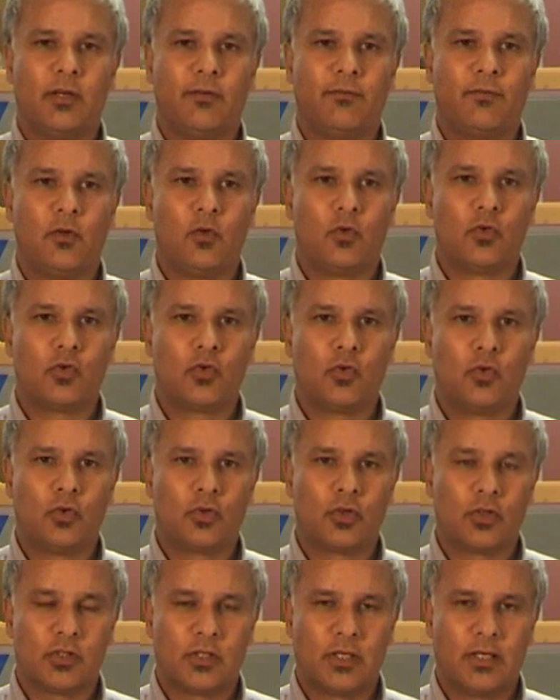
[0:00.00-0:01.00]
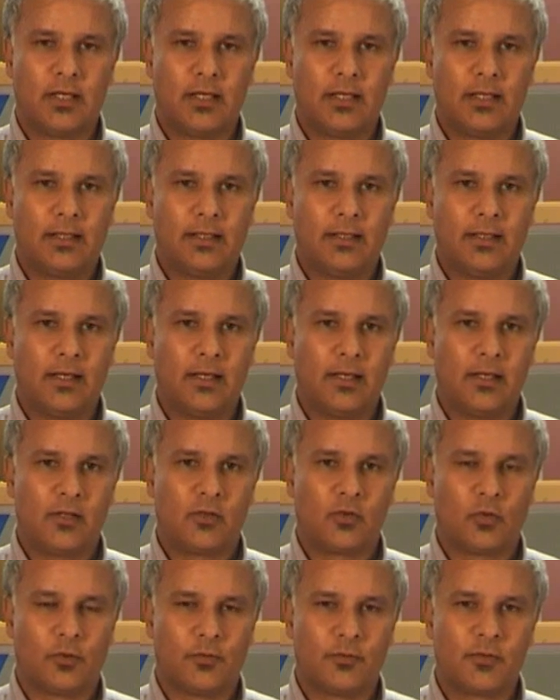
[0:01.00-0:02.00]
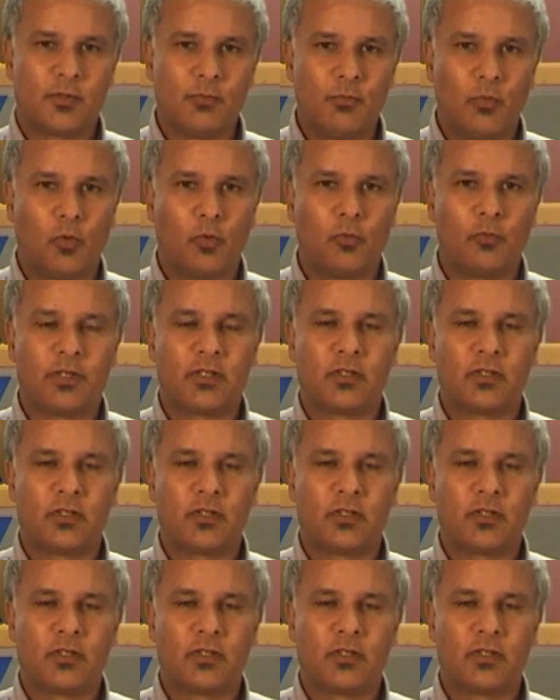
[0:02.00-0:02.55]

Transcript: If you saw just a sort of small